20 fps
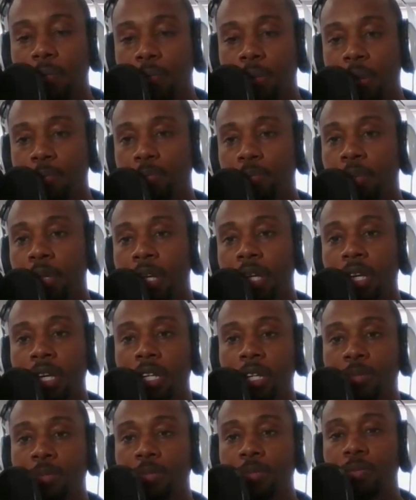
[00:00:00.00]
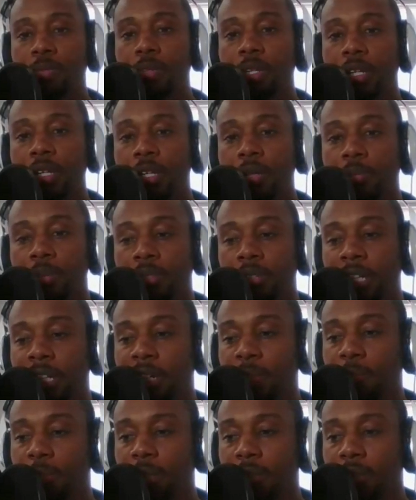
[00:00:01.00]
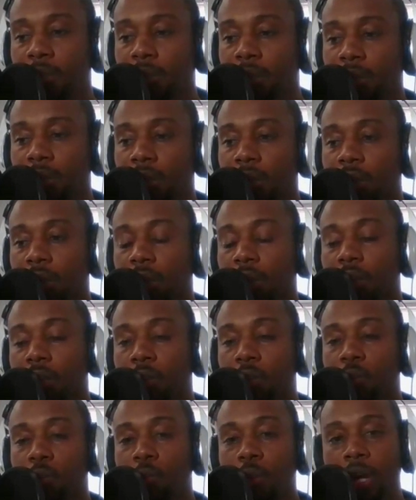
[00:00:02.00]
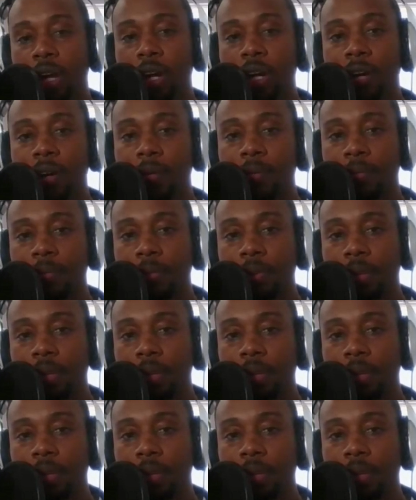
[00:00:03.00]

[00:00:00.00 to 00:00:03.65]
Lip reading: put me in a predicament, where